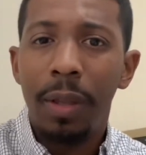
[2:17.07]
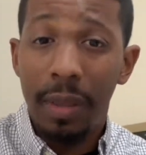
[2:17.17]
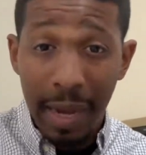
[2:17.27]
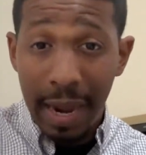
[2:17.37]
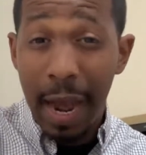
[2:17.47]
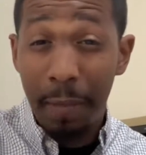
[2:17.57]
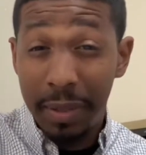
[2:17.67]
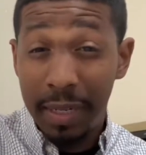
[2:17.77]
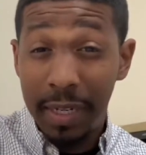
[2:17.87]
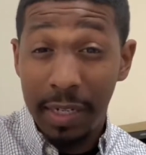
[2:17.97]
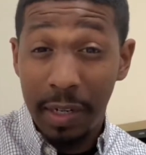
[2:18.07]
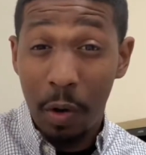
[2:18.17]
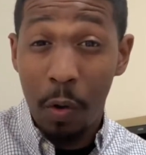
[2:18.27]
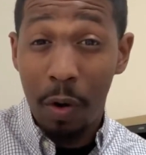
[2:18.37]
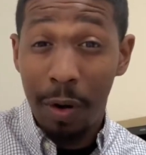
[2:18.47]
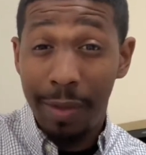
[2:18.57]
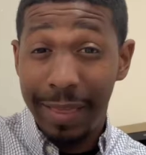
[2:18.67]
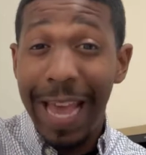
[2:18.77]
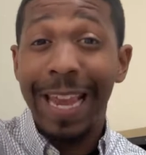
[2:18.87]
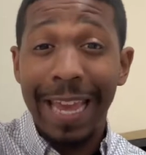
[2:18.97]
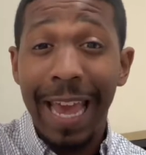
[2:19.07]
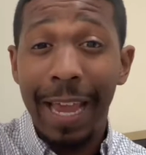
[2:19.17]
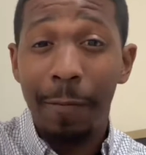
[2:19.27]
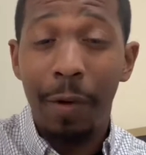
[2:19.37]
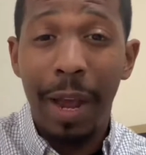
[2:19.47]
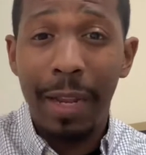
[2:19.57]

that competition or that game, right?